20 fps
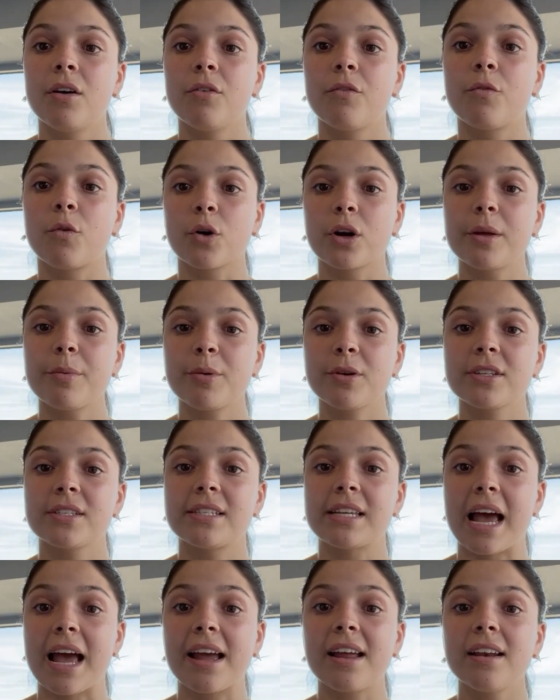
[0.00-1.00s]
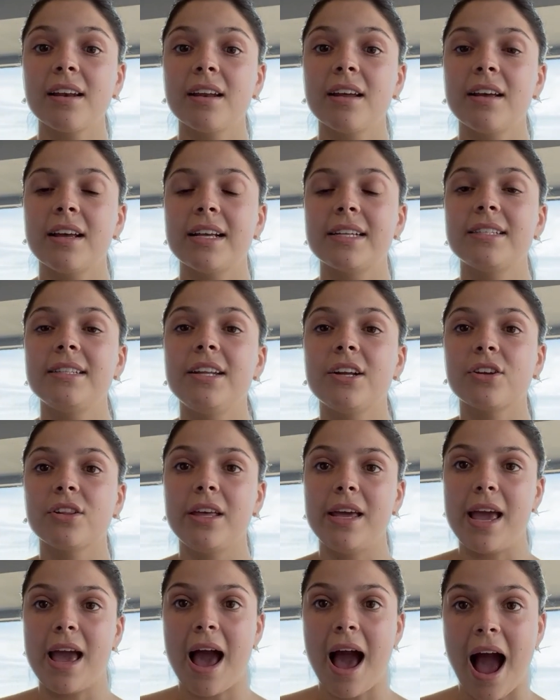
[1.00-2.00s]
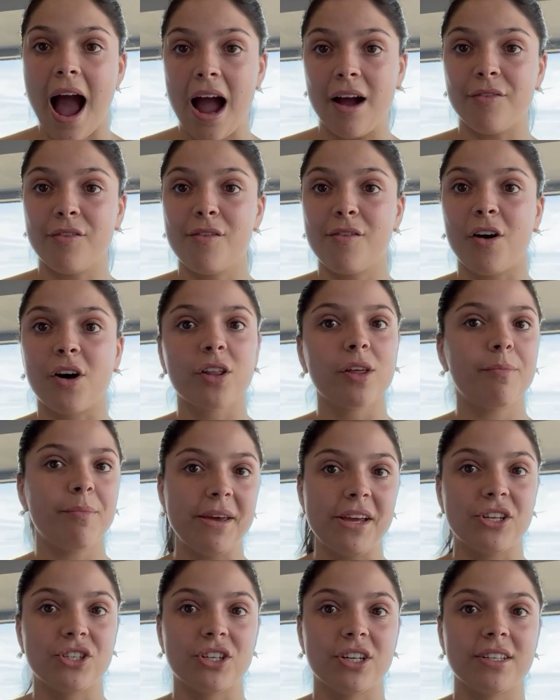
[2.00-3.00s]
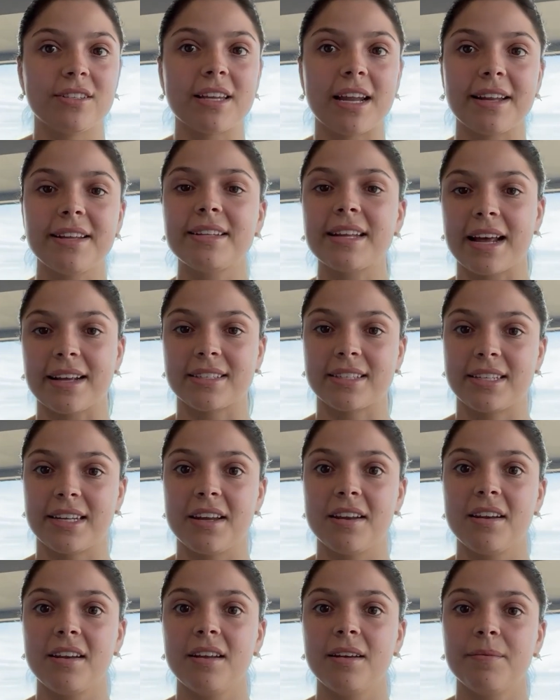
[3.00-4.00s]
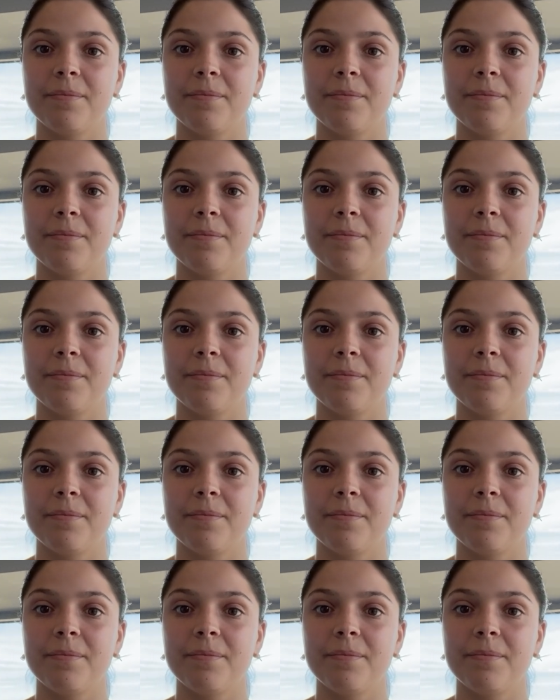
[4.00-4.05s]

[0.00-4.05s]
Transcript: 40% is nearly half of all the patients that he tested.